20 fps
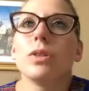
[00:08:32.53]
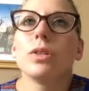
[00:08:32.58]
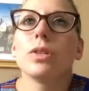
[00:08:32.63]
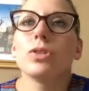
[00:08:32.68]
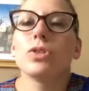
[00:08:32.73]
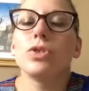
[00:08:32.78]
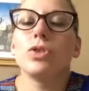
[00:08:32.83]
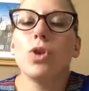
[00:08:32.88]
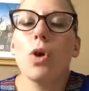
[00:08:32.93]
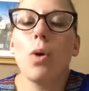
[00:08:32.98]

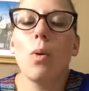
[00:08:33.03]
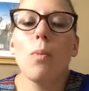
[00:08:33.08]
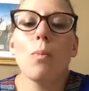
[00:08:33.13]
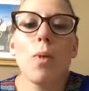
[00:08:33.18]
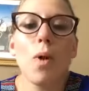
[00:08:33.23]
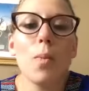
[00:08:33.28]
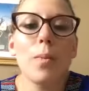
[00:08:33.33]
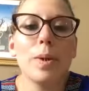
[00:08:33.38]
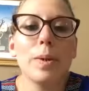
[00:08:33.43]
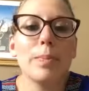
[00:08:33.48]
there's no
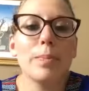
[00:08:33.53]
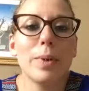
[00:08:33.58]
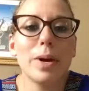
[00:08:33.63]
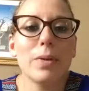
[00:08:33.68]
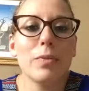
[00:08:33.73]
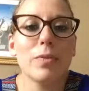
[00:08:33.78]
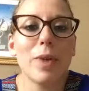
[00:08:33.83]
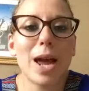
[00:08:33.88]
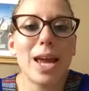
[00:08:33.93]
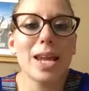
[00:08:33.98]
moment
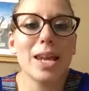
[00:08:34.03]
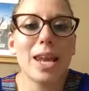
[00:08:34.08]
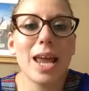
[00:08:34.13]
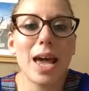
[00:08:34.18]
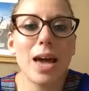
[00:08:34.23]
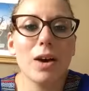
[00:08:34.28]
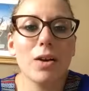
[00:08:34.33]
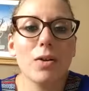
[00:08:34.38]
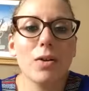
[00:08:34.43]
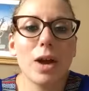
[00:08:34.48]
but right
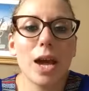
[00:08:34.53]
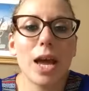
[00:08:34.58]
now.